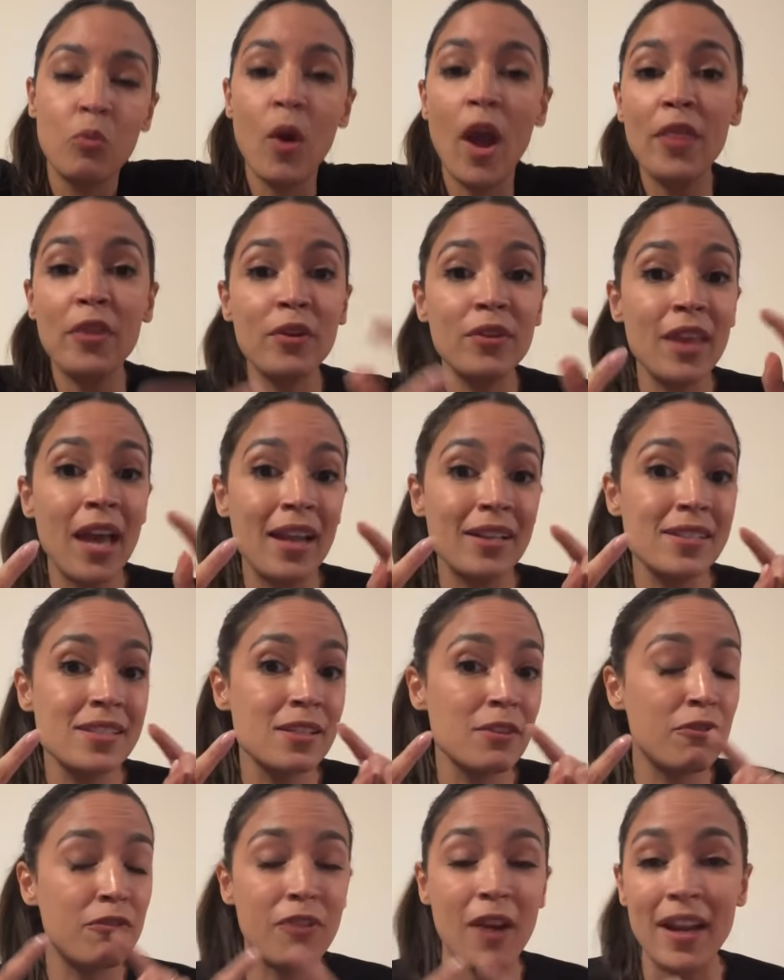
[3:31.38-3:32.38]
whether
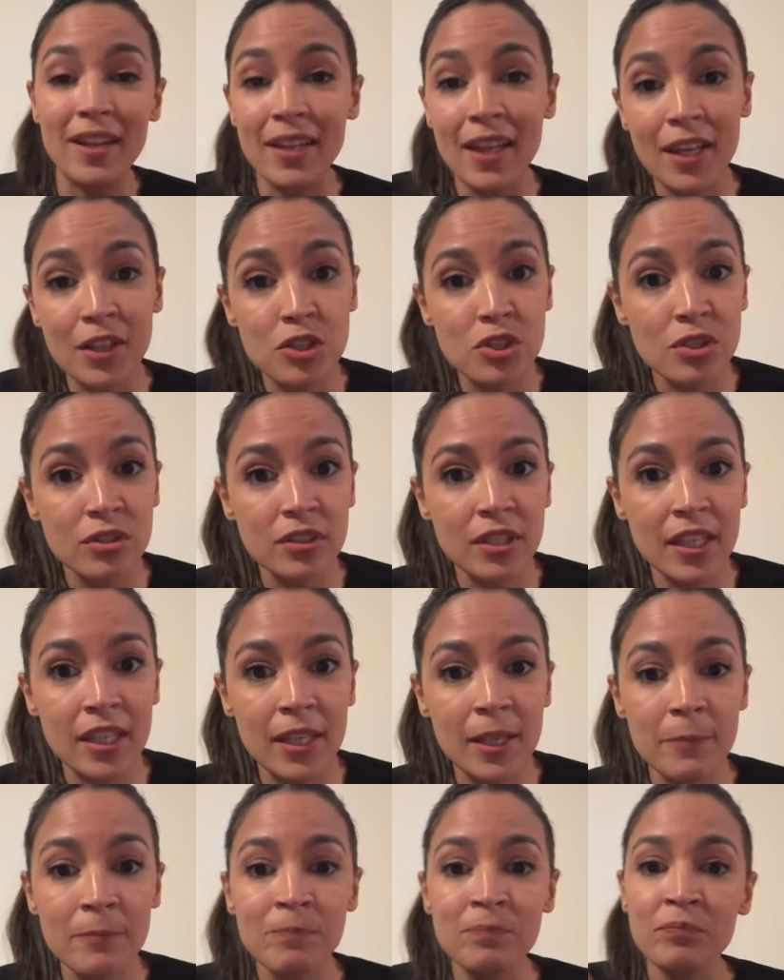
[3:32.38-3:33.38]
that's
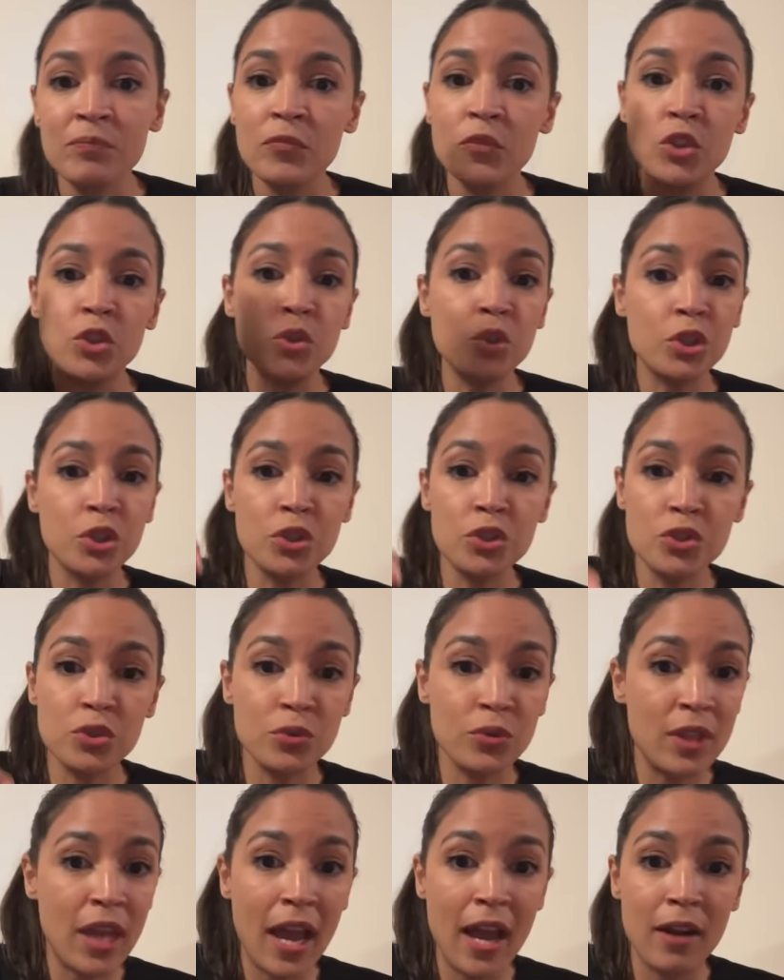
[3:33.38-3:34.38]
financially, you can
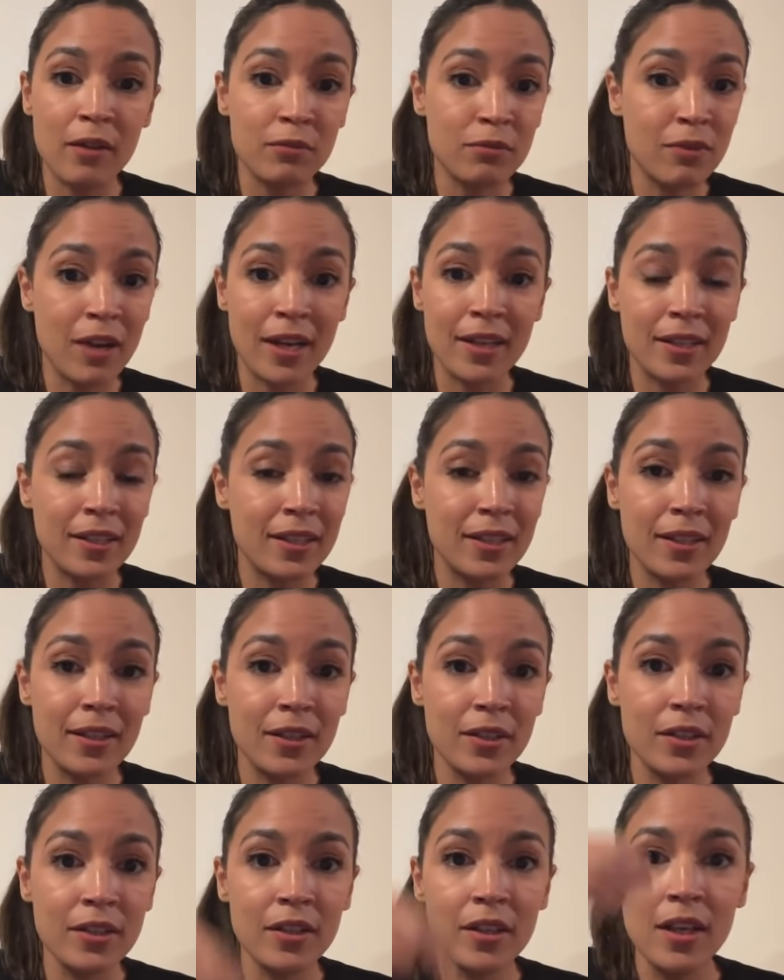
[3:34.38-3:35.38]
do that right
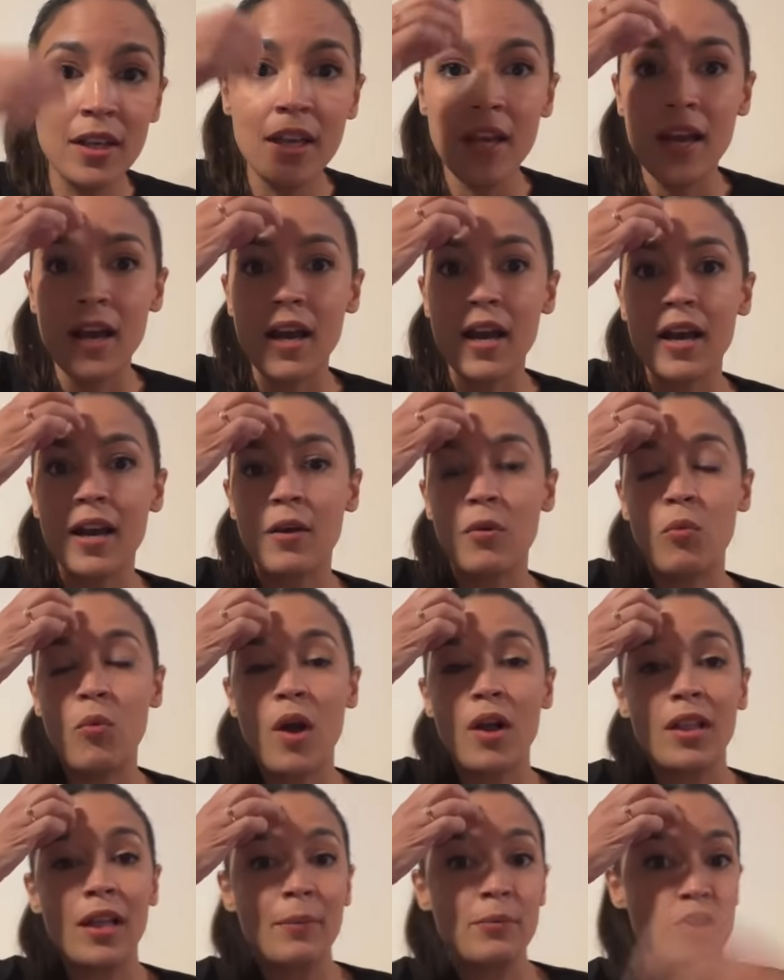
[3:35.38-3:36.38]
here
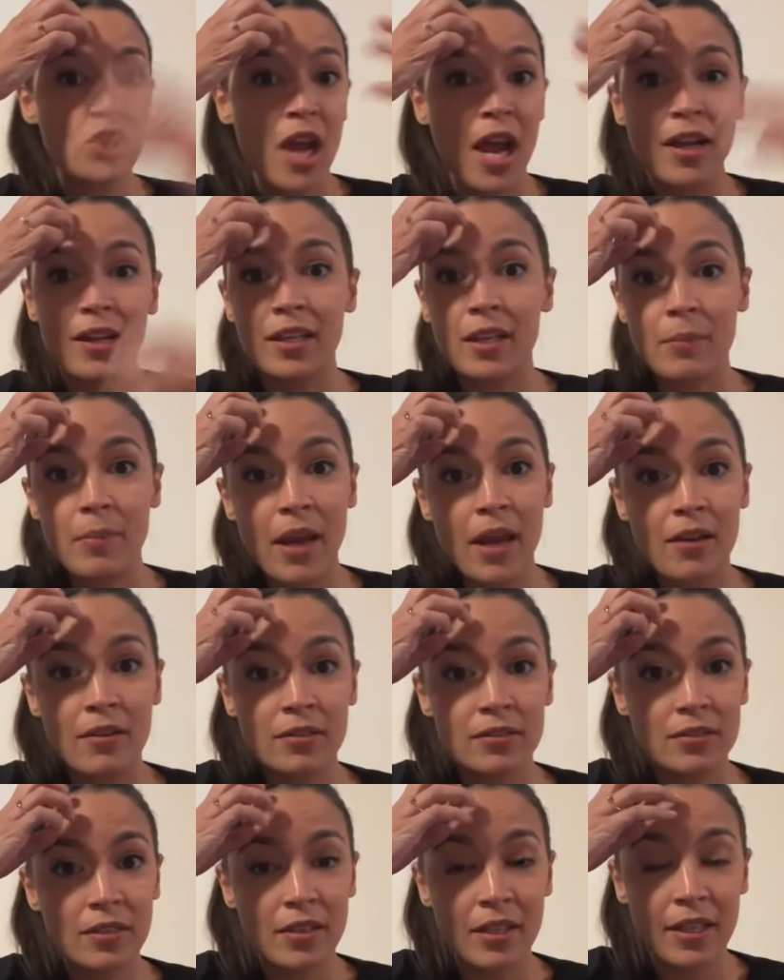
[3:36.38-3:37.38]
while I'm chatting
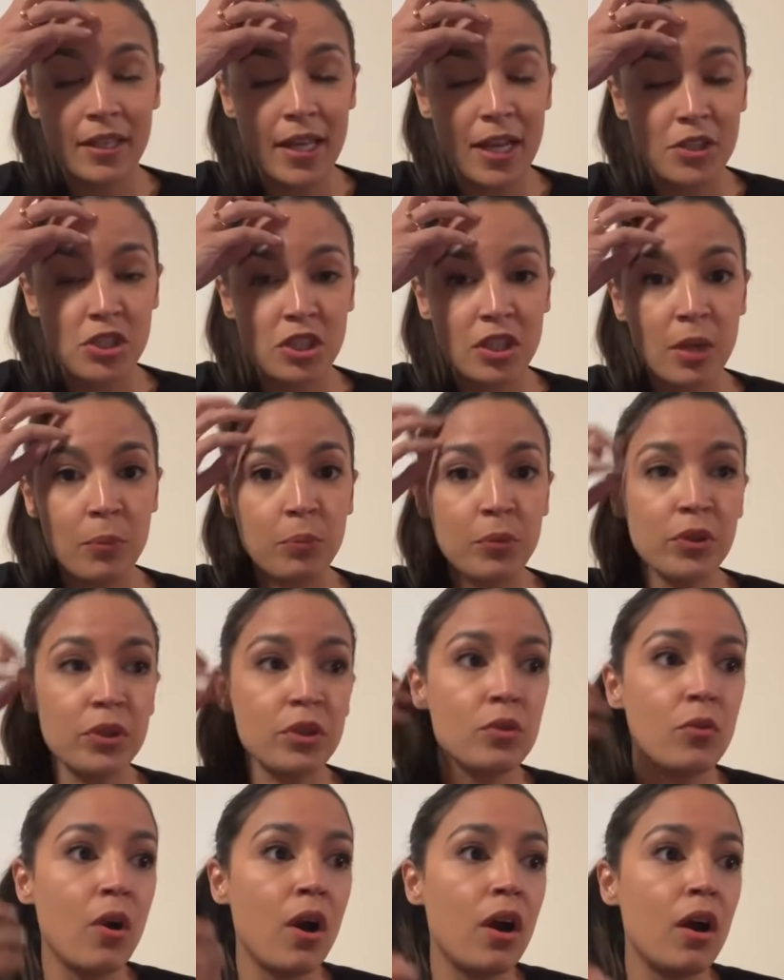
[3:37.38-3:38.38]
about and catching up
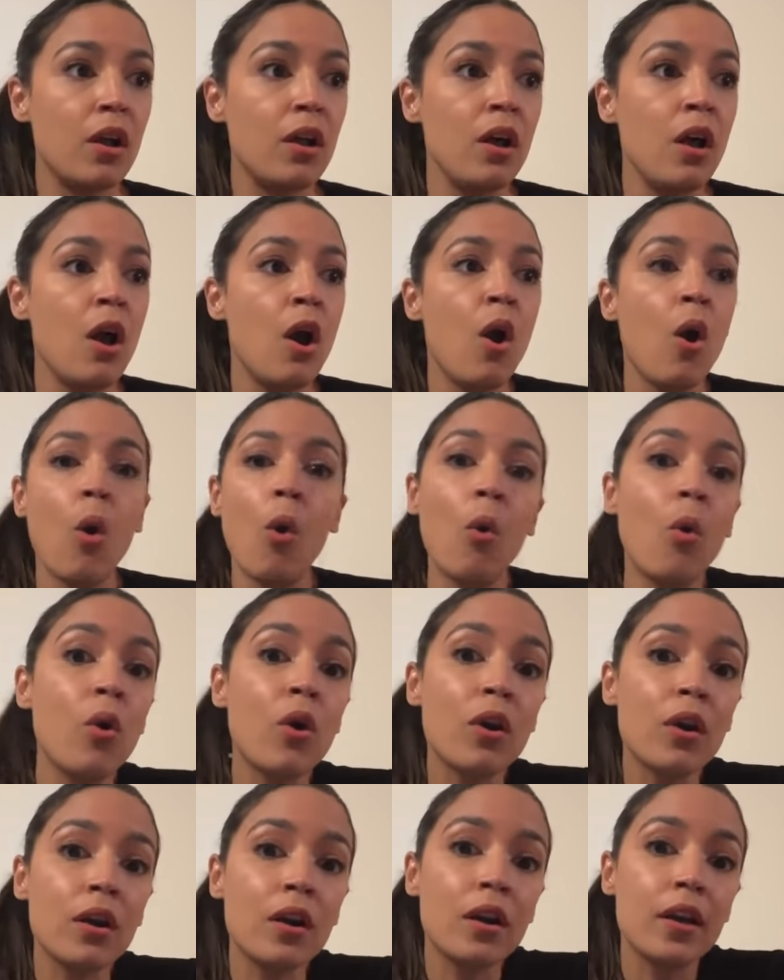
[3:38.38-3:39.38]
with you all,
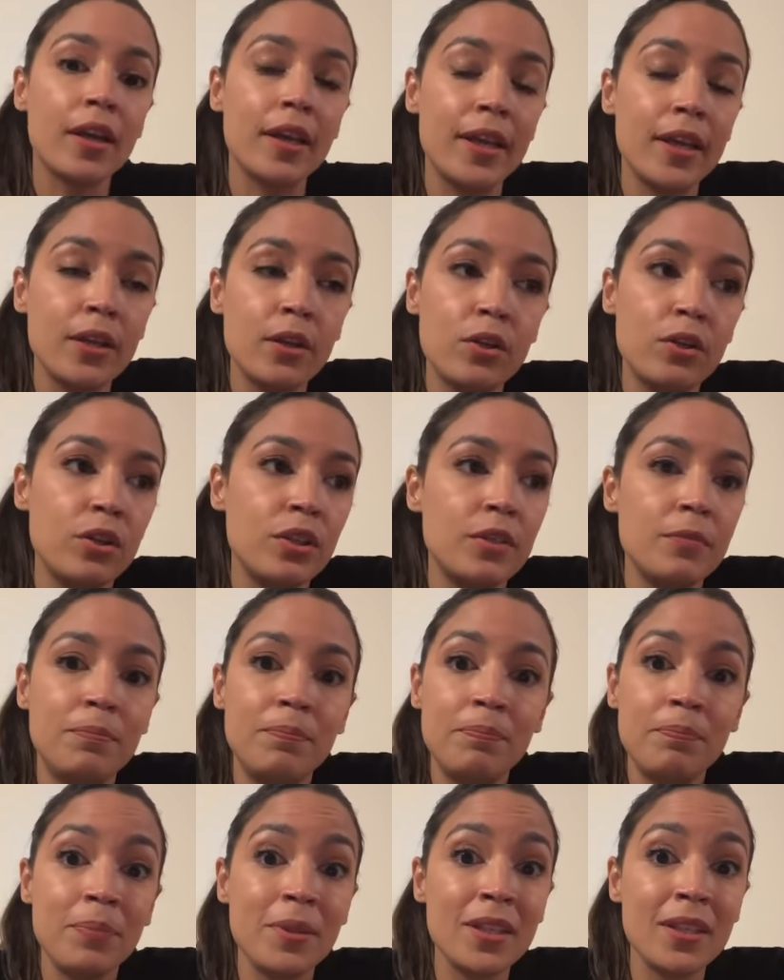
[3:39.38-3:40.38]
or it could
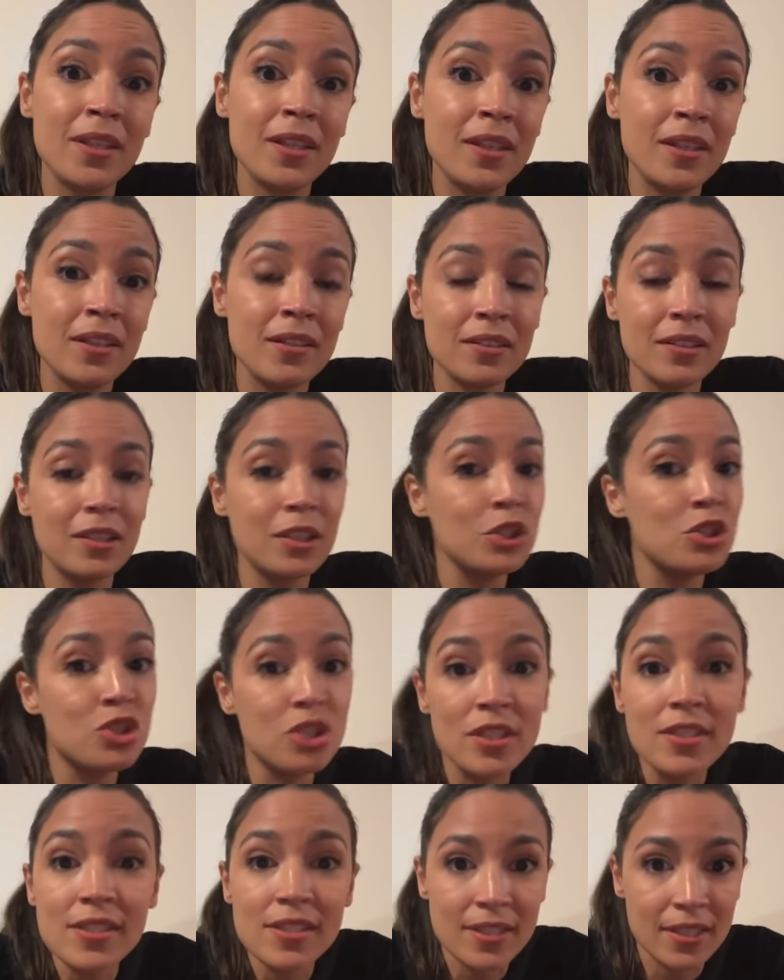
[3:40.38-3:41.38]
be
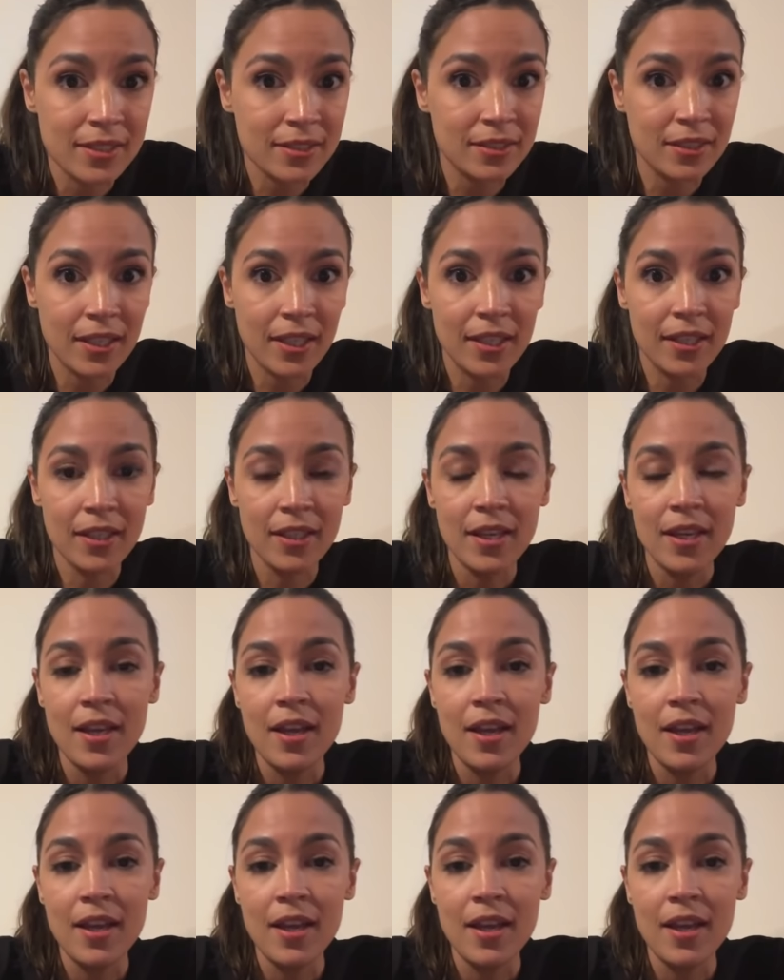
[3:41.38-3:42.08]
logistically.